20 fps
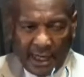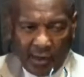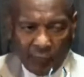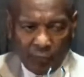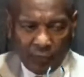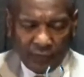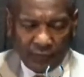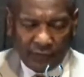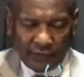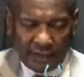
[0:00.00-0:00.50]

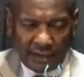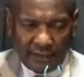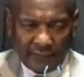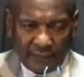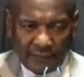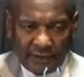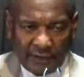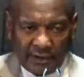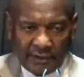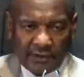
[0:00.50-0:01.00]
Our
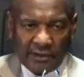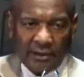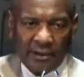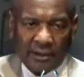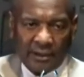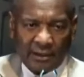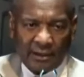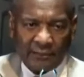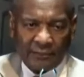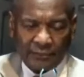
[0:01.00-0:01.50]
faith in
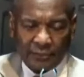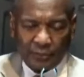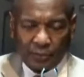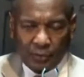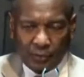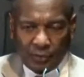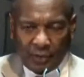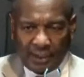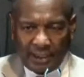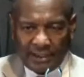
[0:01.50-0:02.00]
God through
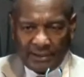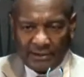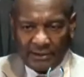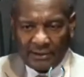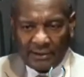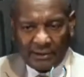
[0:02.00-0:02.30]
Christ